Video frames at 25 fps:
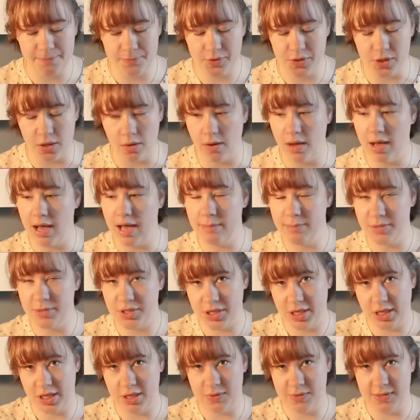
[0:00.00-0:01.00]
So I'm just
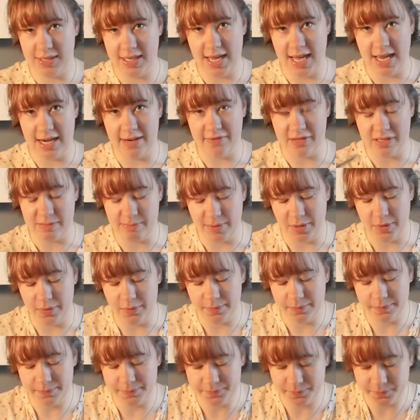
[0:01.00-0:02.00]
going to use the end of a spoon.
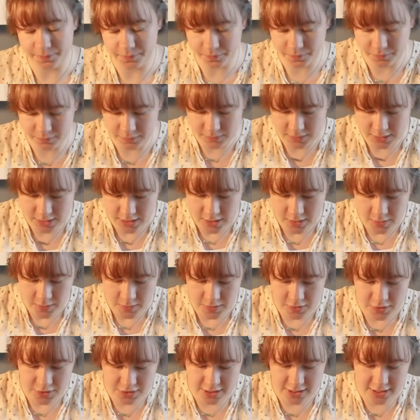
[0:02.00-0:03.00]

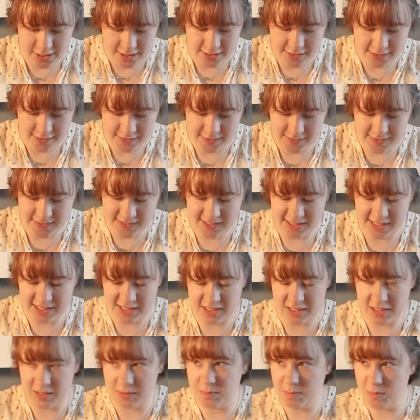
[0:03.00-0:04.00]
I'm just going to
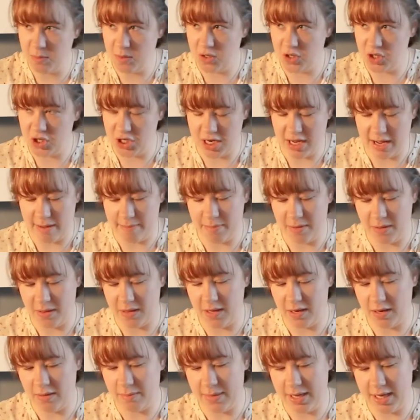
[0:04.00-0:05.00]
smush it up a
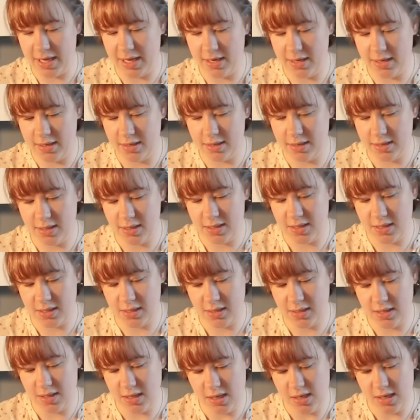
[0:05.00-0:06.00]
little bit,
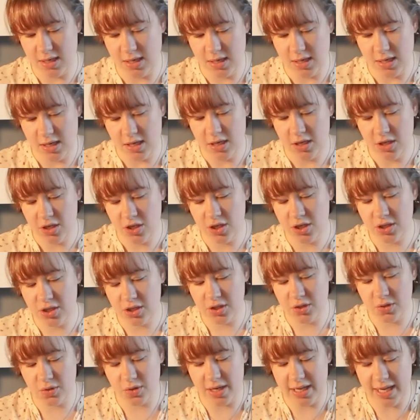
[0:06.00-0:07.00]
just to
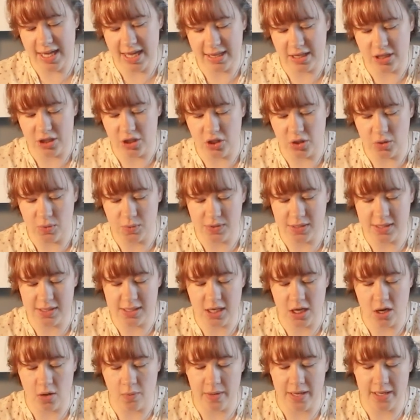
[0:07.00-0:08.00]
sort of get the juices
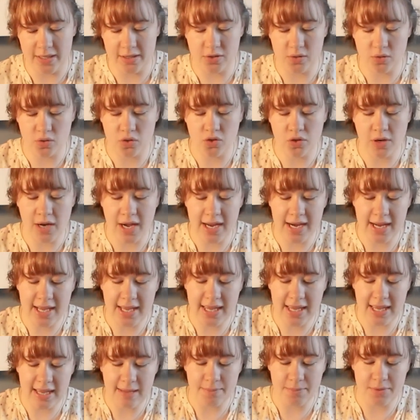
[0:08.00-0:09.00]
going. So try to
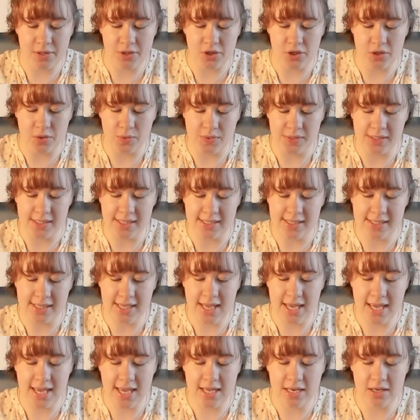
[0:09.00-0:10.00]
keep the juices
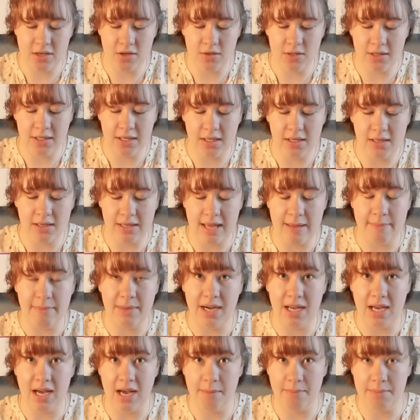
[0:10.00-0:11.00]
in your little
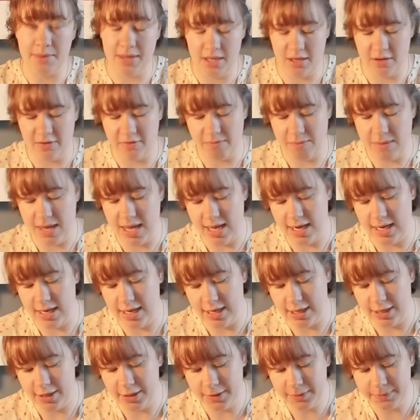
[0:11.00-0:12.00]
lemon cup that you've made
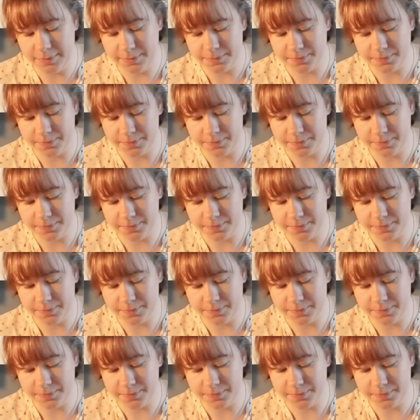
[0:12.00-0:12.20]
here.